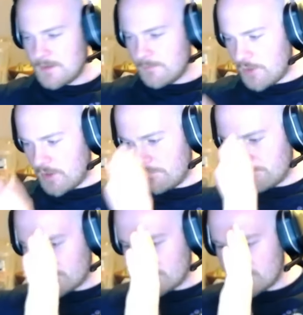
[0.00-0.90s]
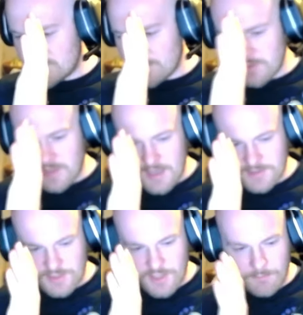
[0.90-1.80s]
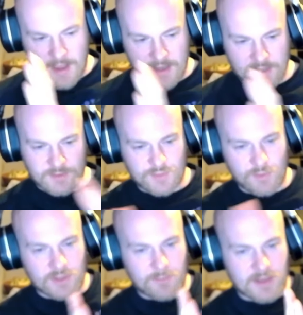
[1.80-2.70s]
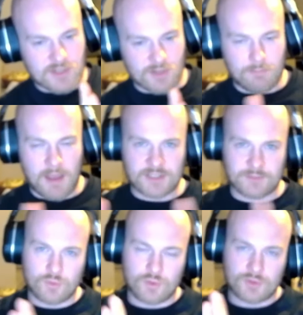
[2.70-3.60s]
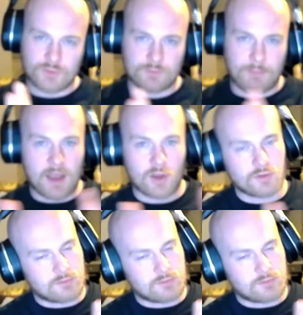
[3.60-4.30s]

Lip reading: but something has to come back and swing the pendulum back to more, back,